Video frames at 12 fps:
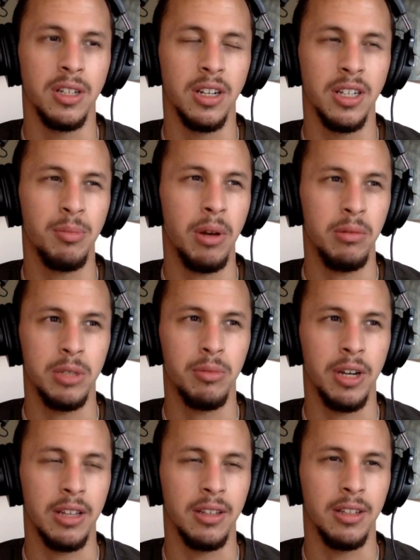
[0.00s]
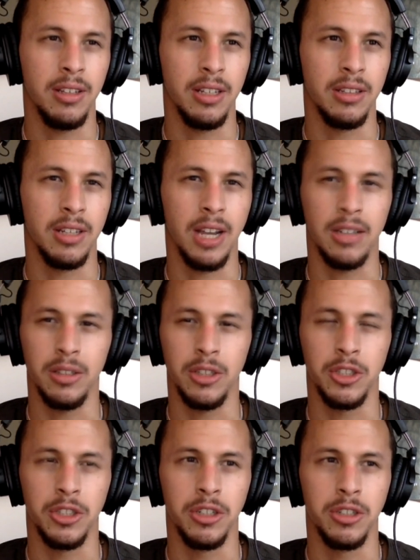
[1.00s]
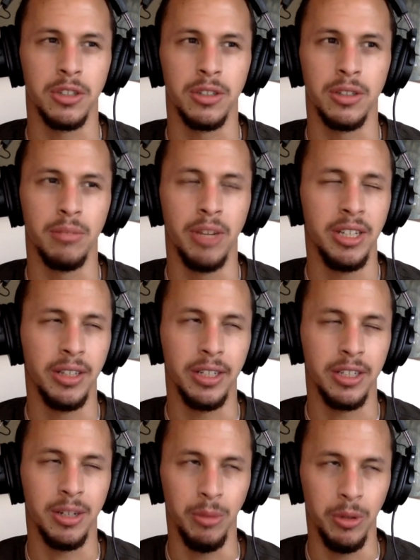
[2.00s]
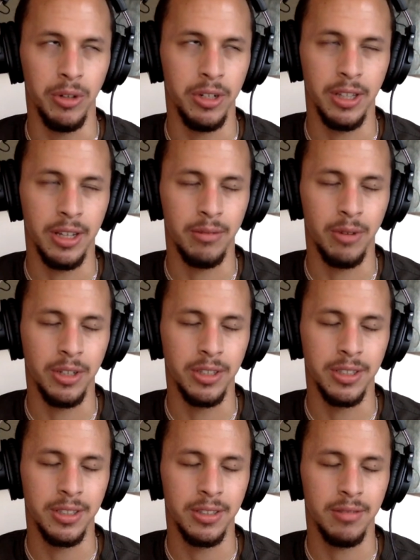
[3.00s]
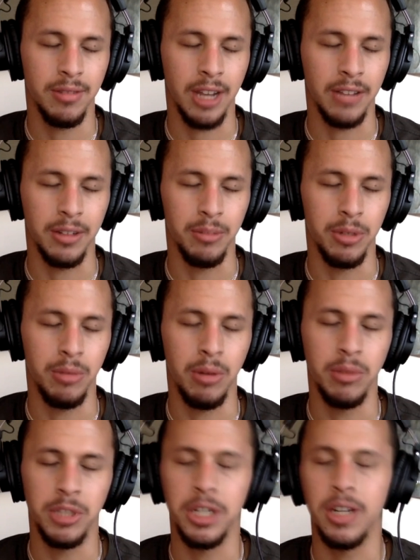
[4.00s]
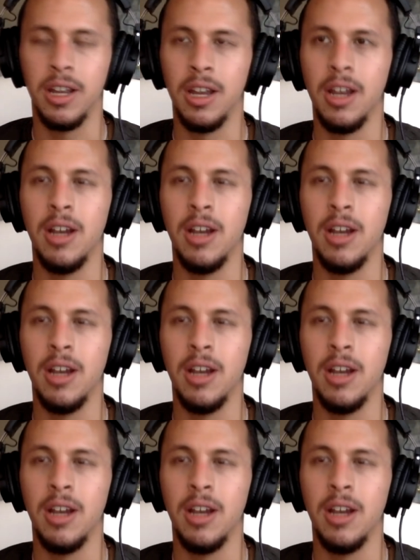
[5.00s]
It is published by, I think, like the Catholic Church or the main like community that runs Catholic book publishing.